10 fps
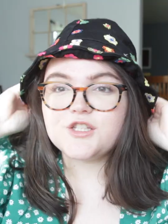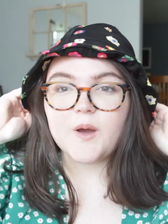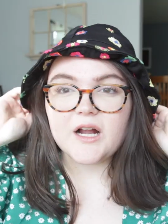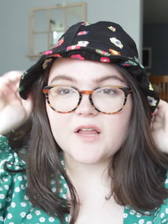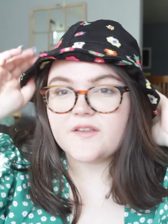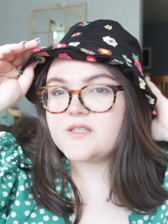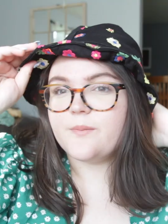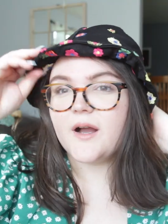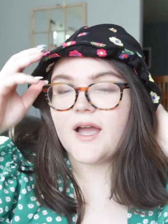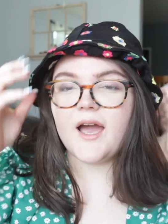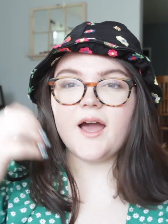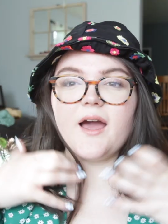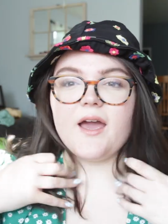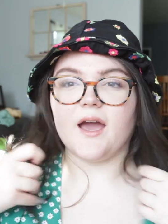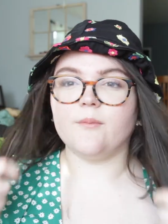So I got this bucket
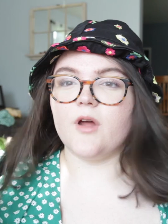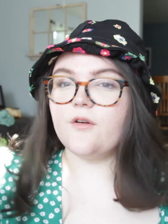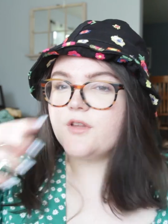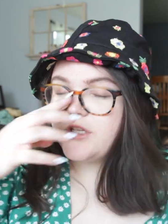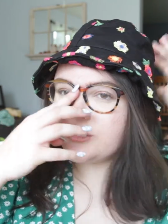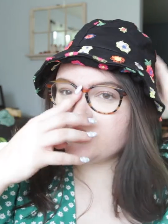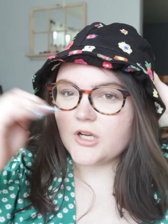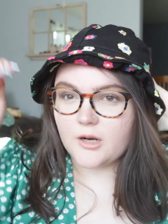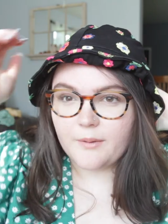hat. I'm not really sure